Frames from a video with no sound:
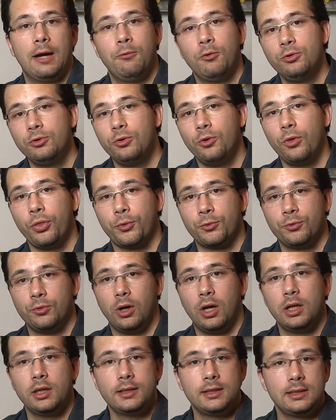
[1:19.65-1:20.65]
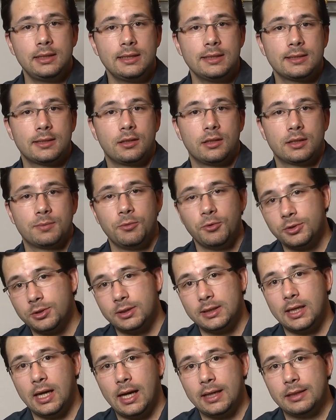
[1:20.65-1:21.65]
I won't go through all of the list because most
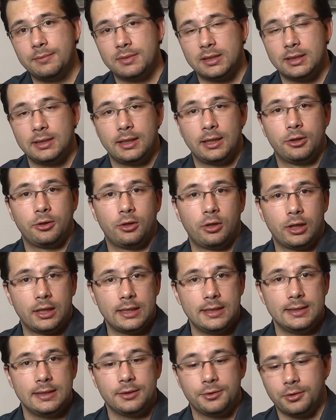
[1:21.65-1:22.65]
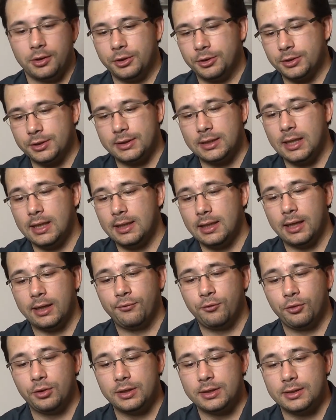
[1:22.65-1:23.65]
of the items in here are easy to understand. Like,
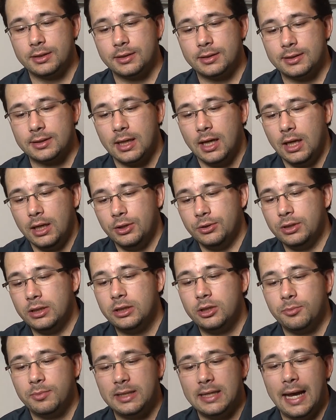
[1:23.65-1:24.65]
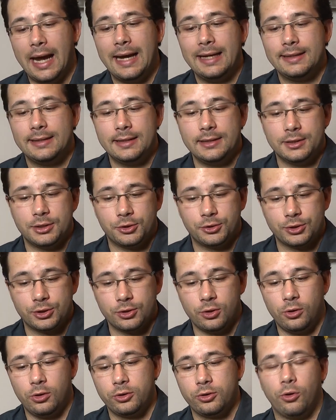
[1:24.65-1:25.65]
for instance, you need to be 18 years
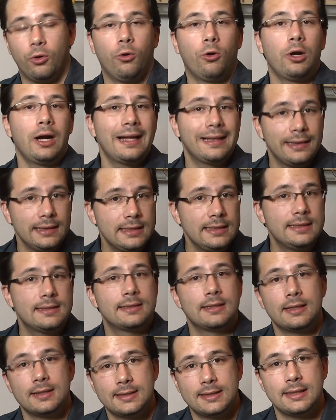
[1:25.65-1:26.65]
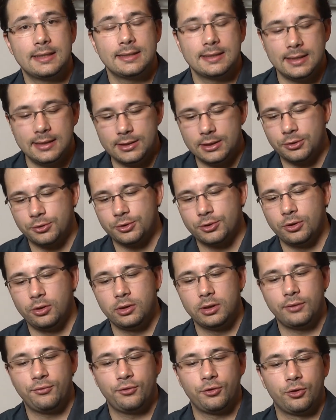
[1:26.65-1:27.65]
old or at least 16 years
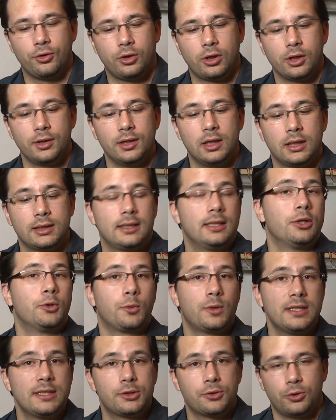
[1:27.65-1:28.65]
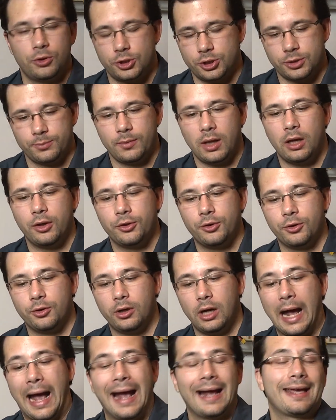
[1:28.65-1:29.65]
old if you're conducting research
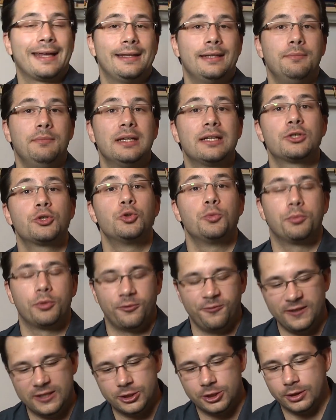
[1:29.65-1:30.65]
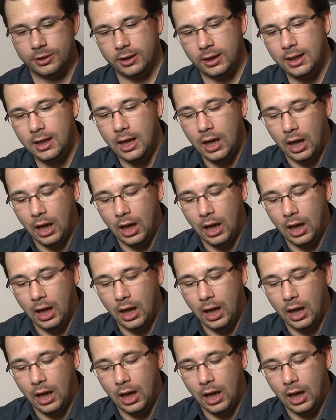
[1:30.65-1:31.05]
under academic supervision.